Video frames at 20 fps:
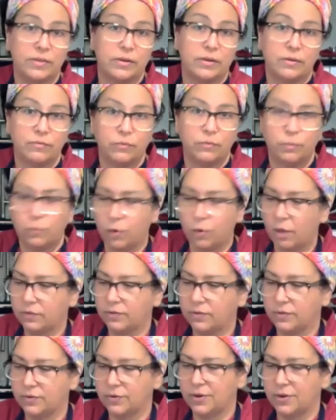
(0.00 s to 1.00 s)
this in a food
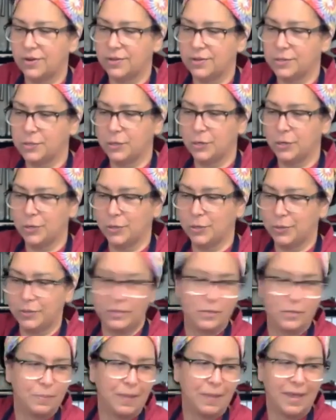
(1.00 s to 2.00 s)
processor, so you
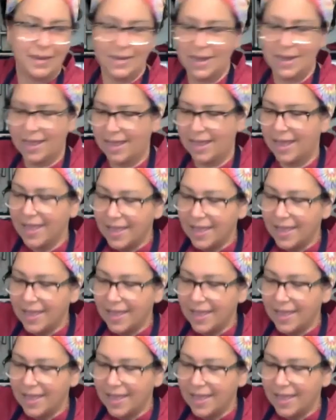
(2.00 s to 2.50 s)
don't spend.